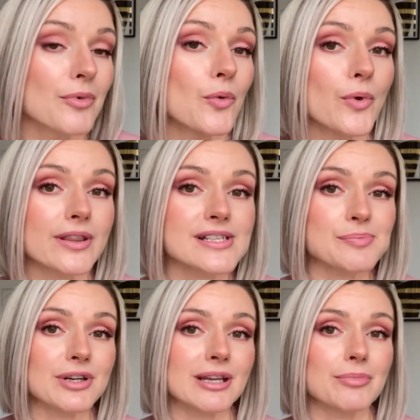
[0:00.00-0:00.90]
With
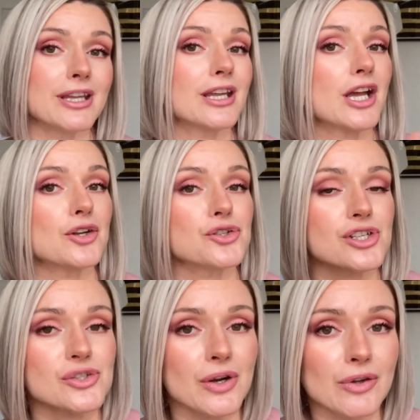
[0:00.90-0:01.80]
spring being
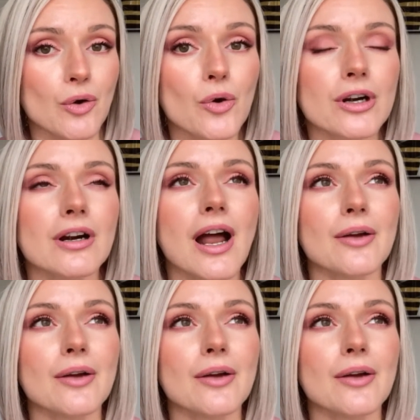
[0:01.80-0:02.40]
just around the corner,